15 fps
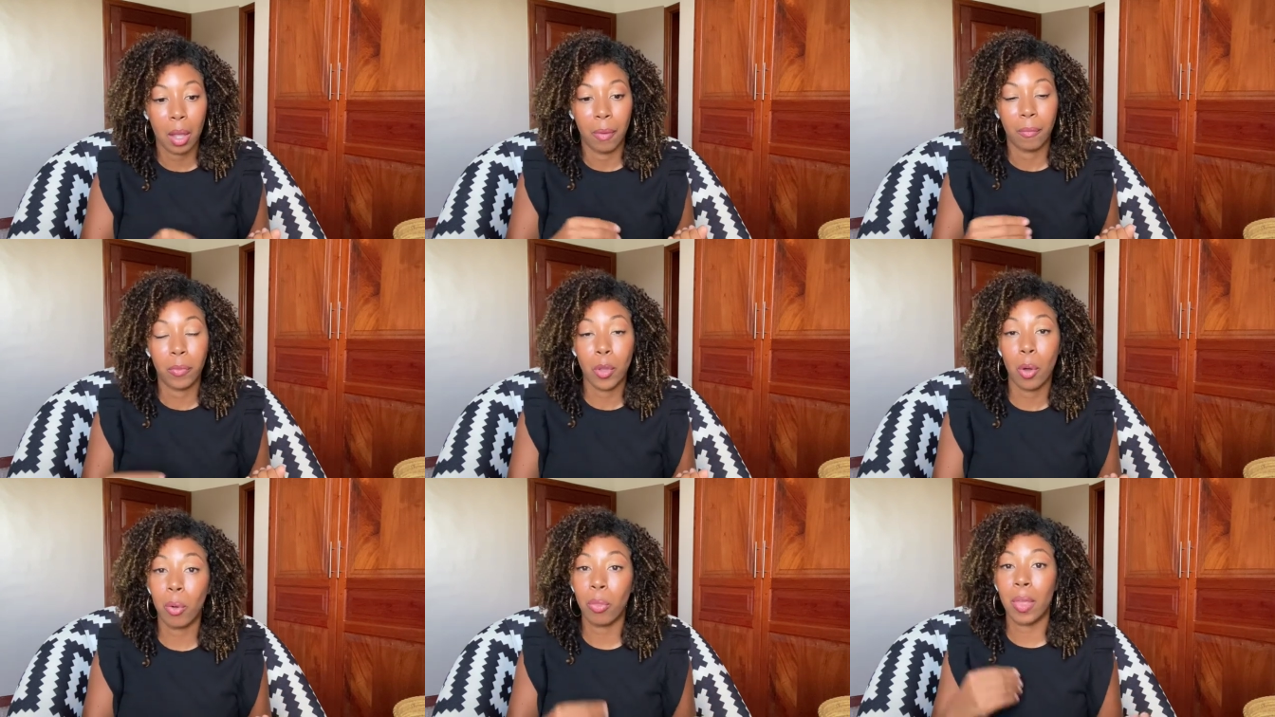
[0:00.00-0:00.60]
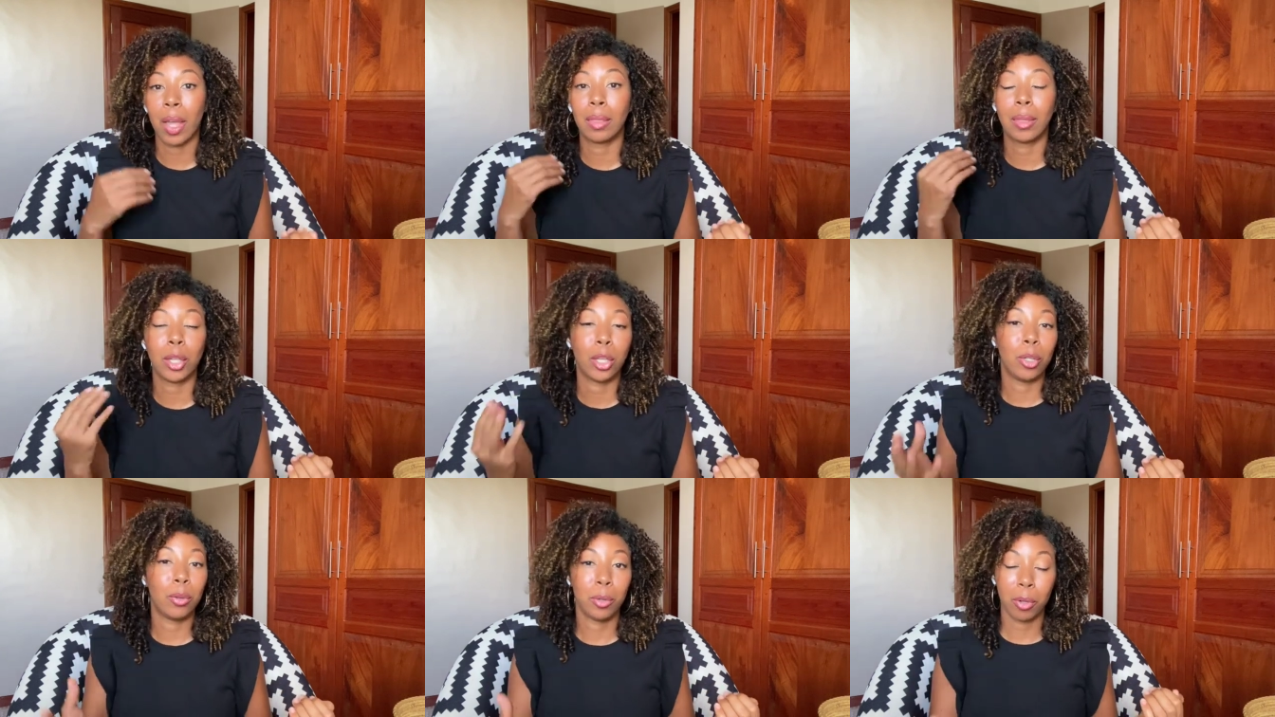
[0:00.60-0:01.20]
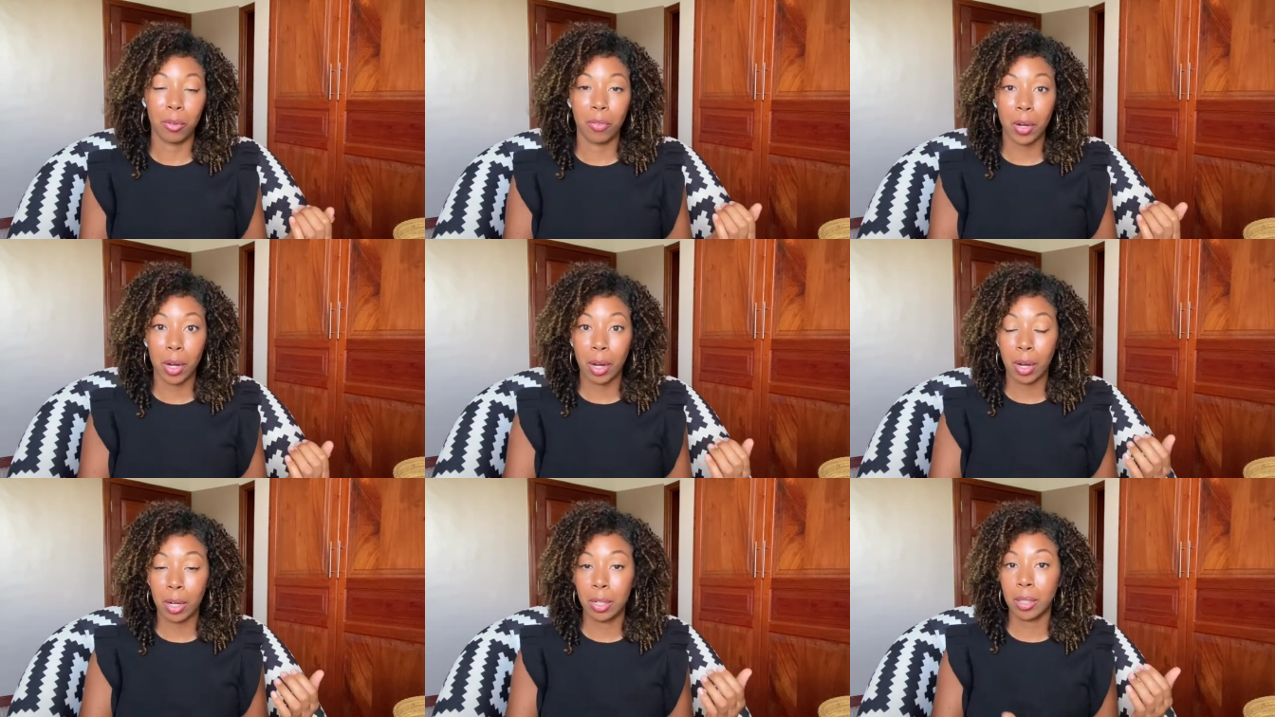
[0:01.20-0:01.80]
Know that the
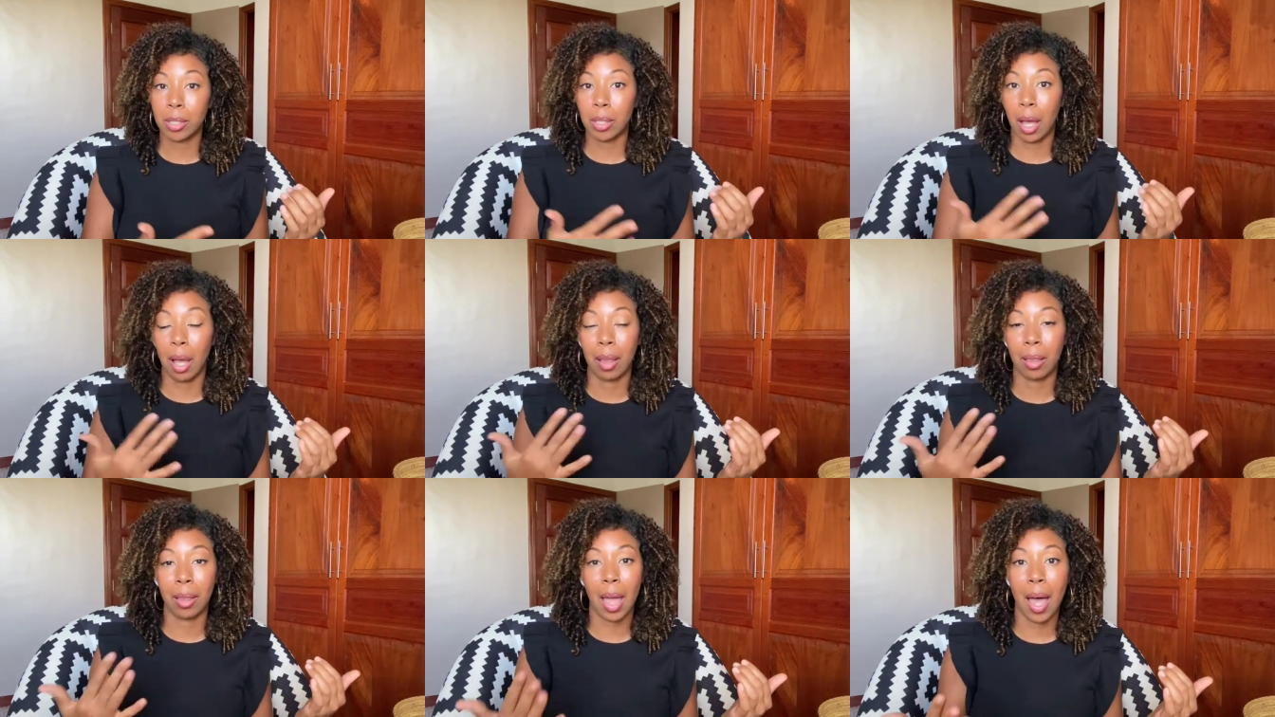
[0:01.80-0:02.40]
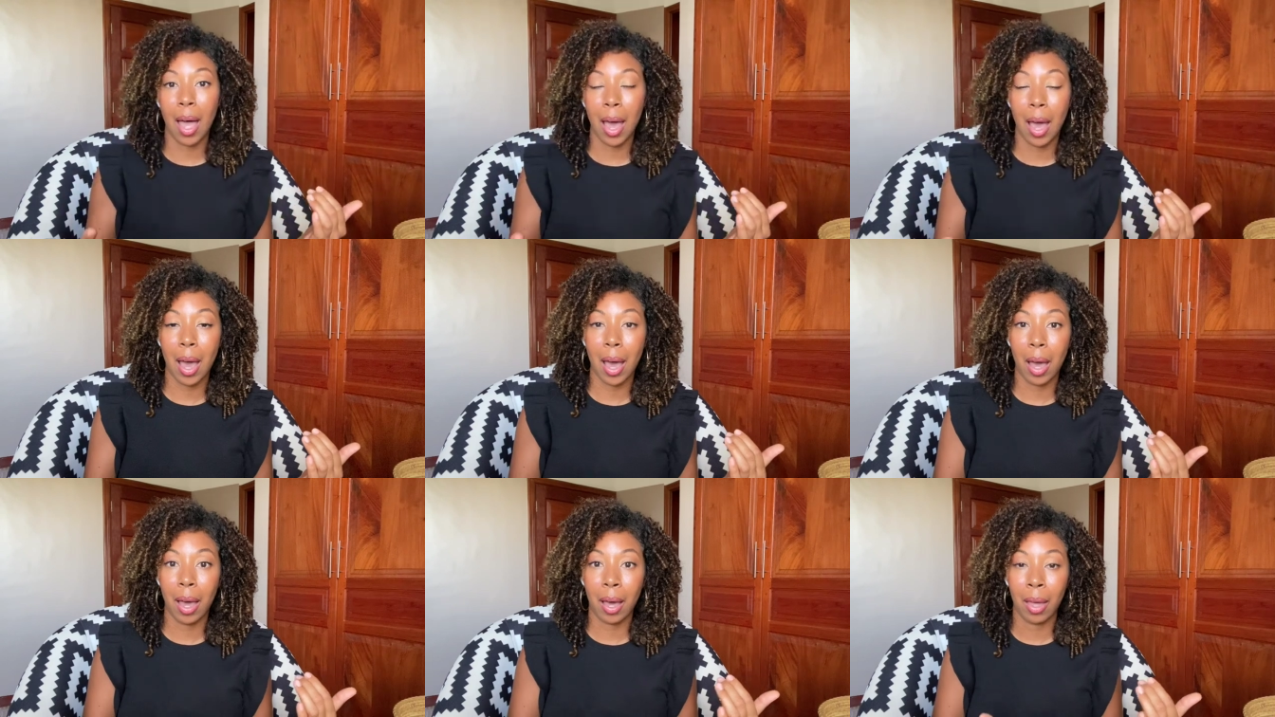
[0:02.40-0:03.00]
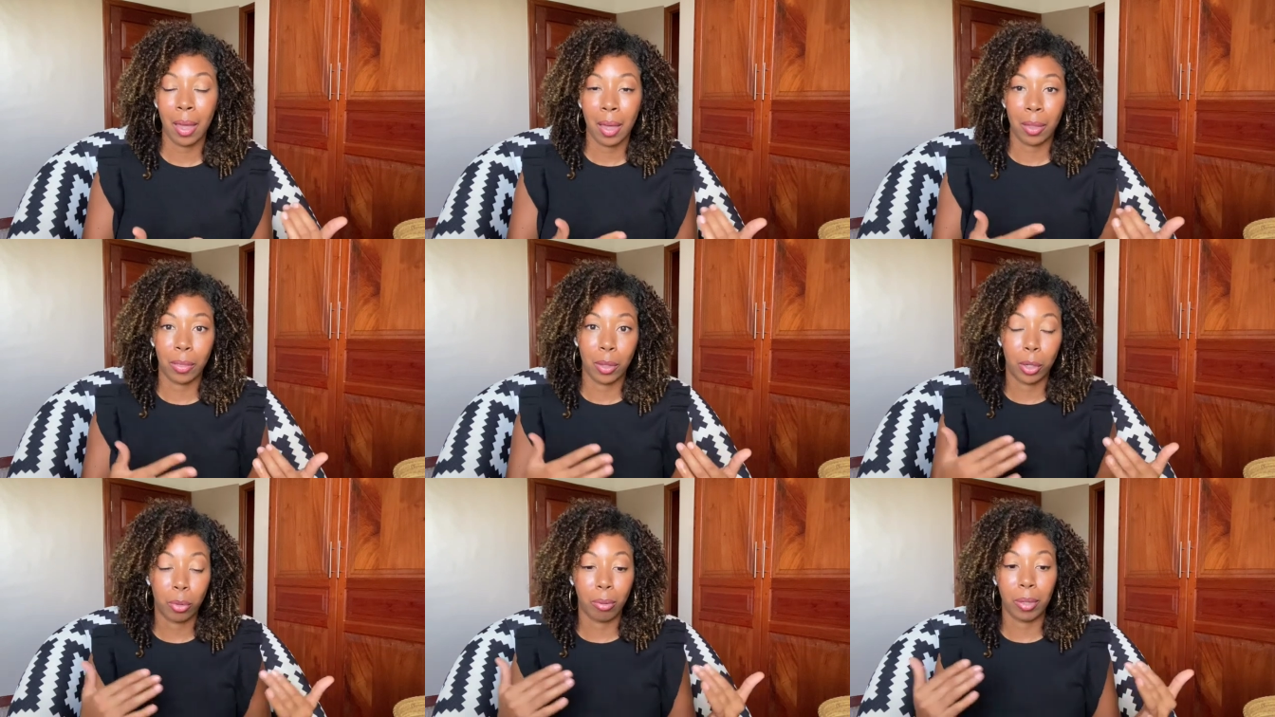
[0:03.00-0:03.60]
universe, Allah,
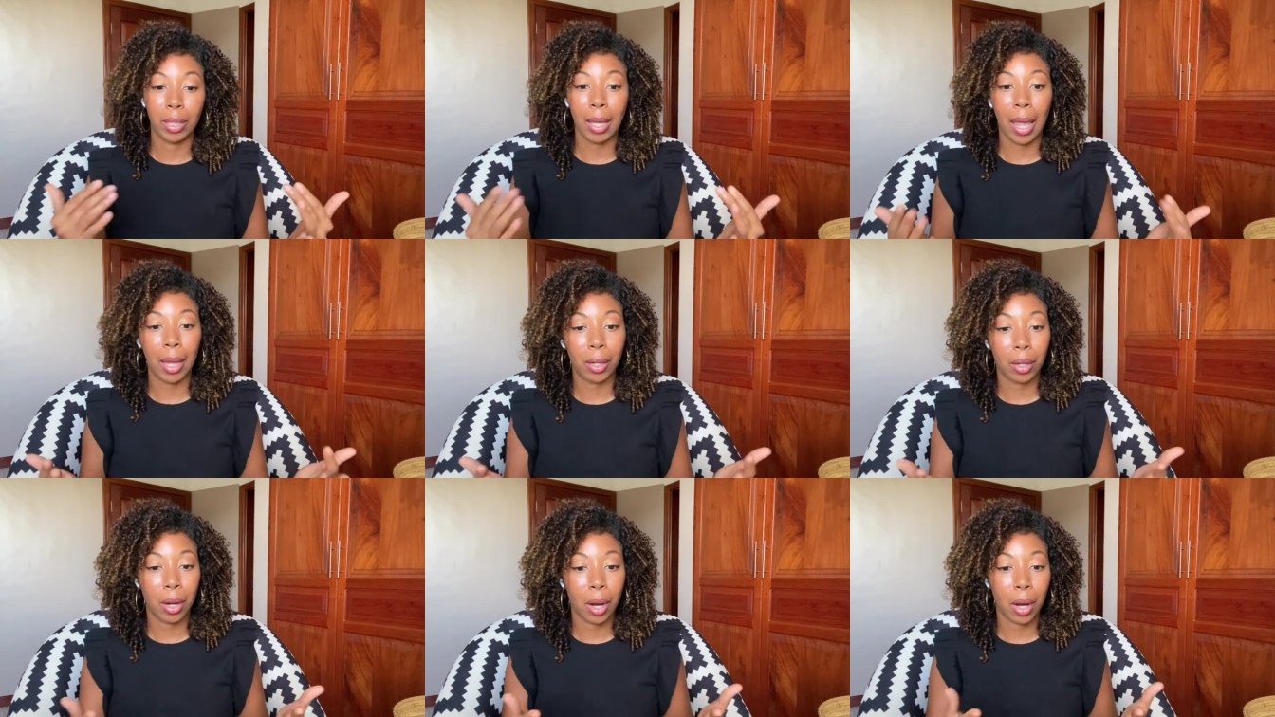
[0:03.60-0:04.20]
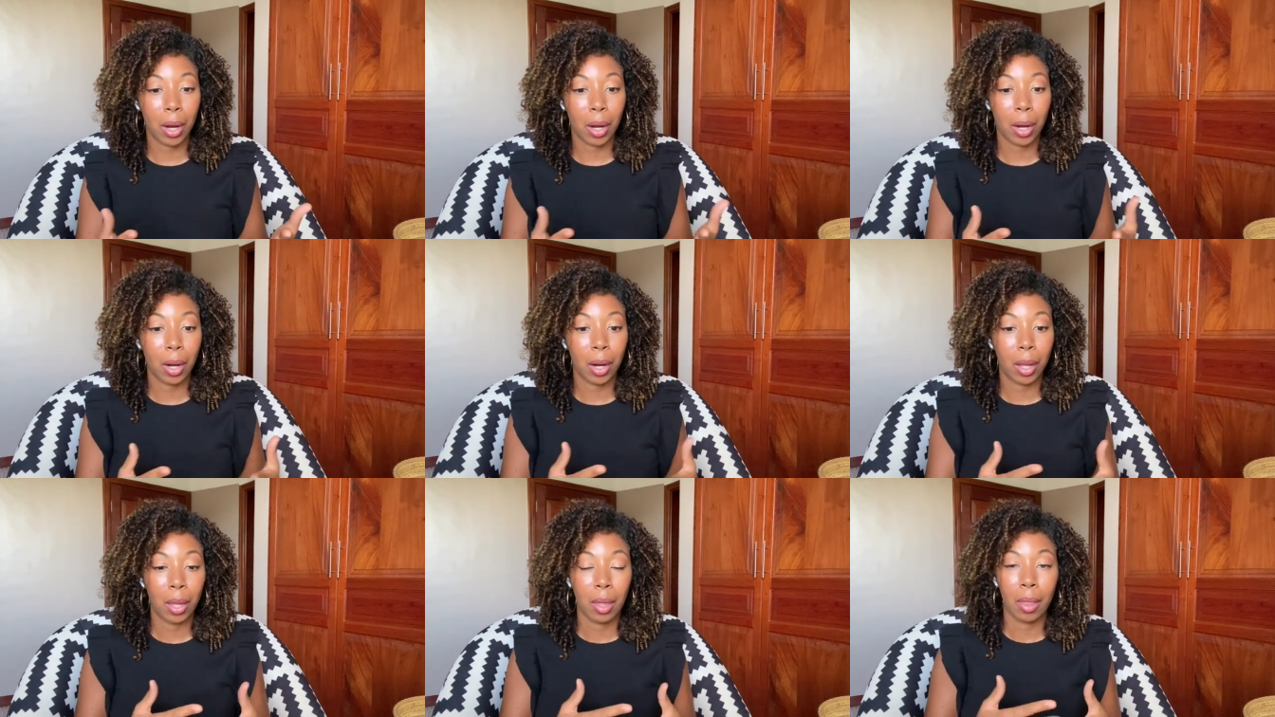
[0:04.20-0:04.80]
the Creator,